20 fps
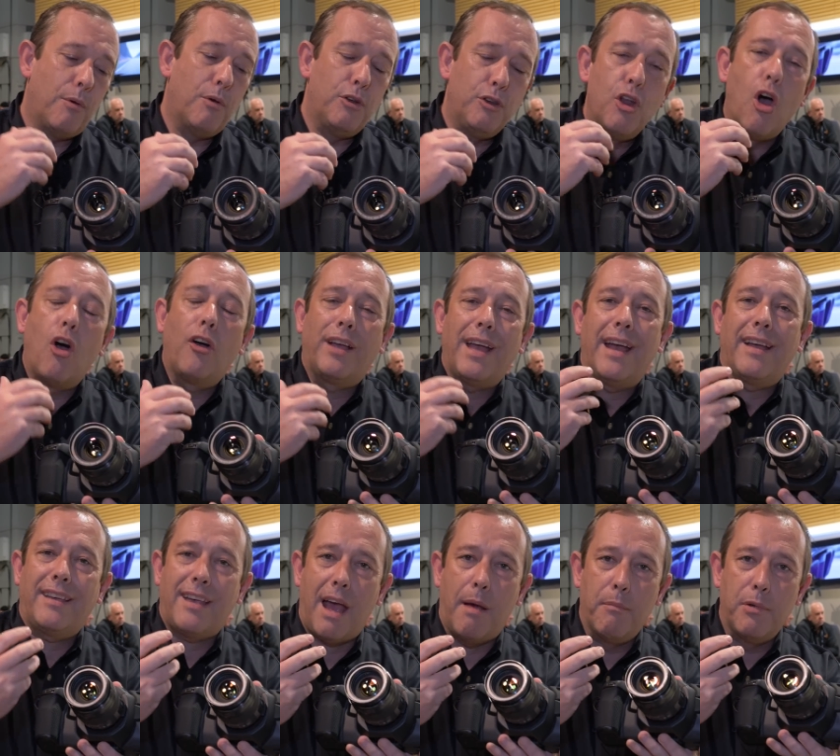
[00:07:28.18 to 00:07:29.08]
not
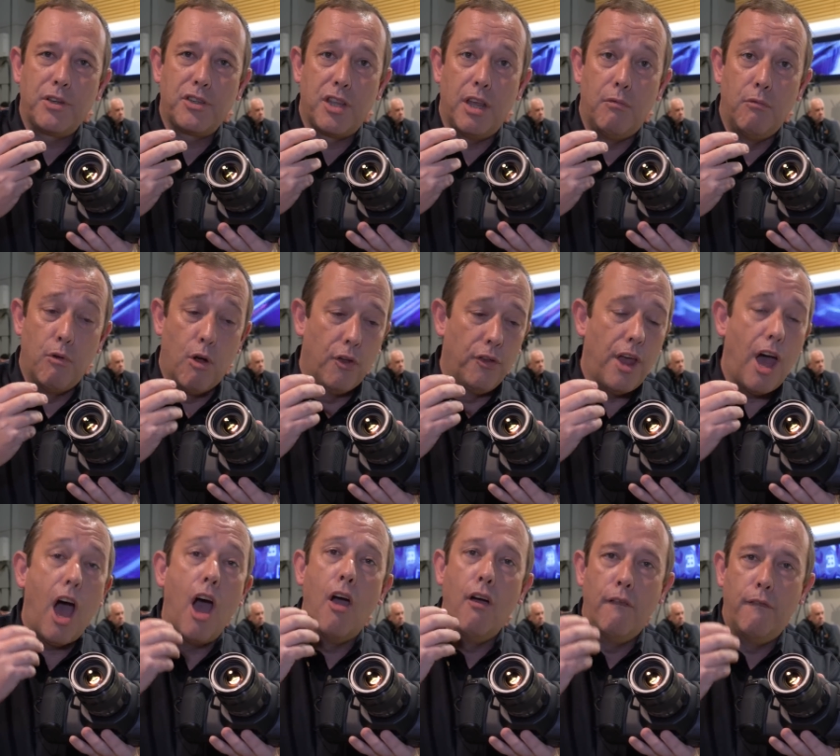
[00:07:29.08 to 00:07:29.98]
get cameras that run
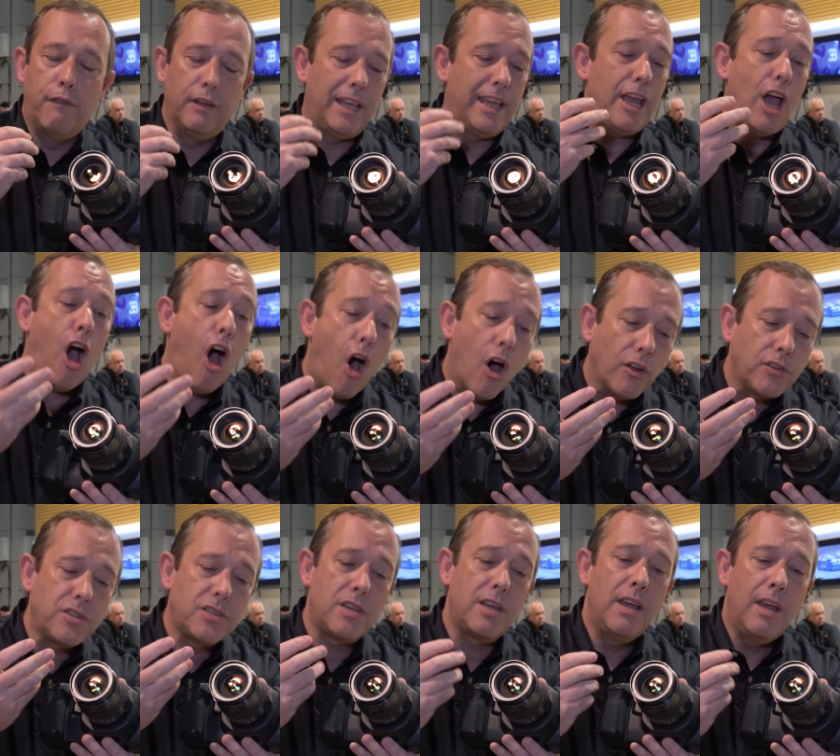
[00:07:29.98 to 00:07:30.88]
overly
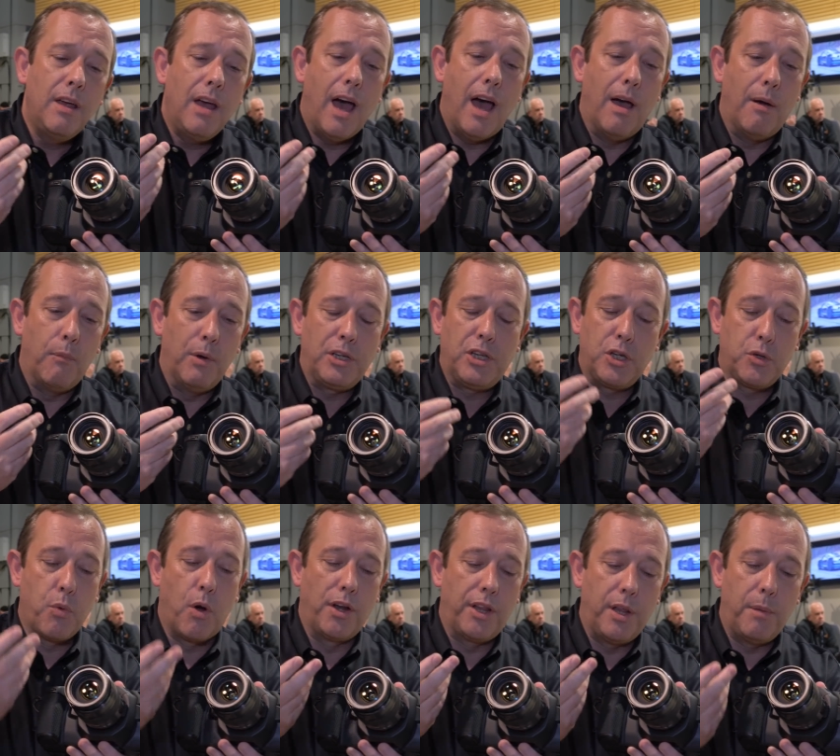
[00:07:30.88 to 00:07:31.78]
hot, which
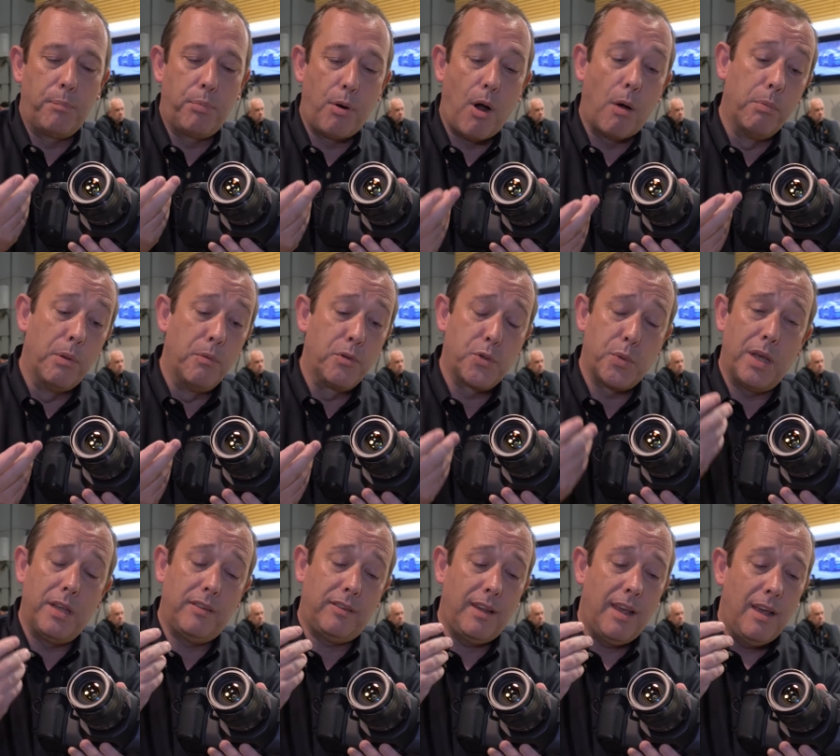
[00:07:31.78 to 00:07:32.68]
is one of the problems
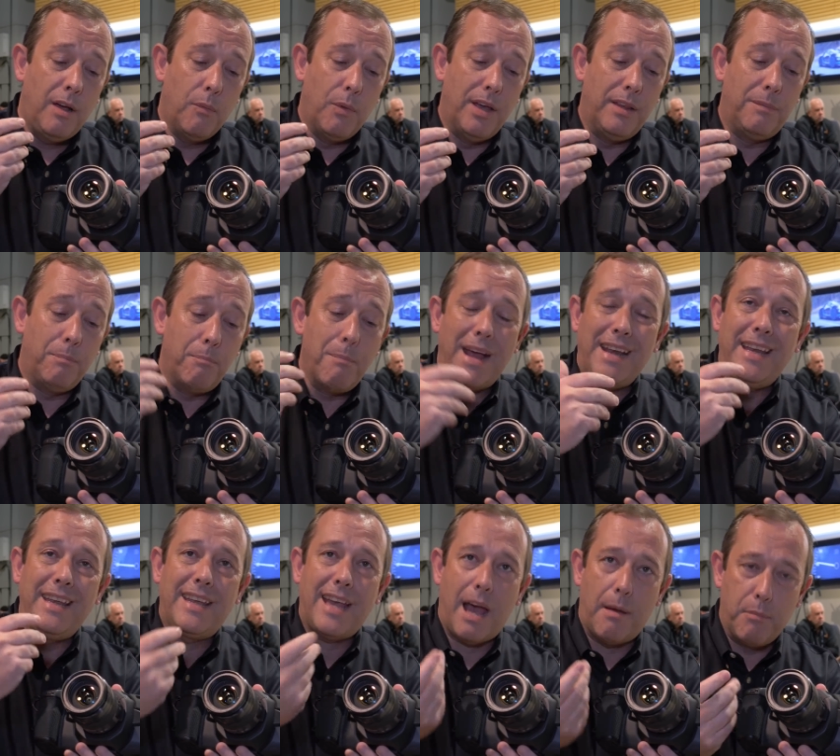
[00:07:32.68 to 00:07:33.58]
with many
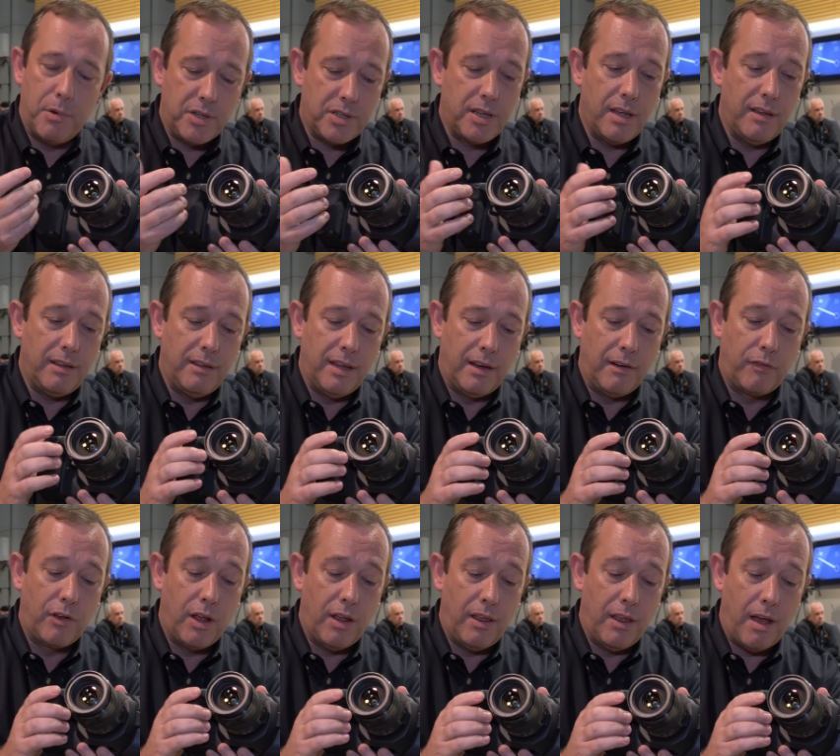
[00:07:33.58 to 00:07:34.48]
cameras that
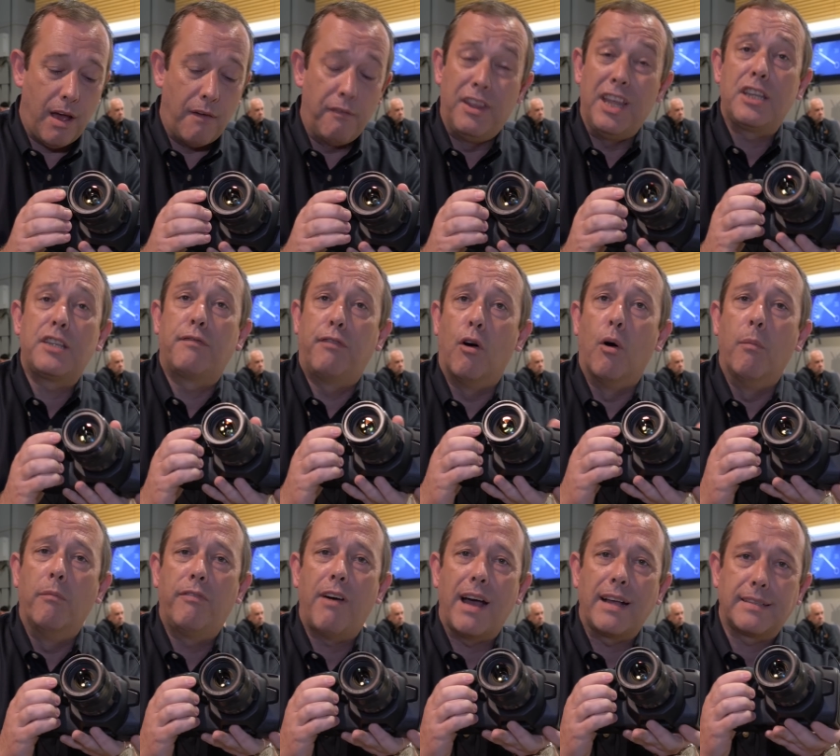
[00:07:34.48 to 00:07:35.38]
of this
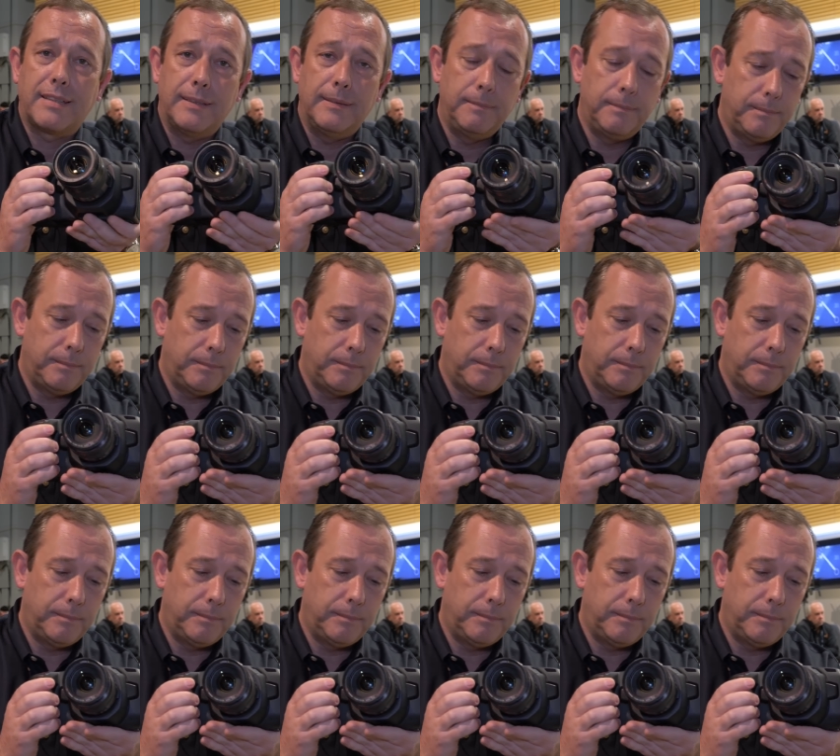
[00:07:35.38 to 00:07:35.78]
form factor.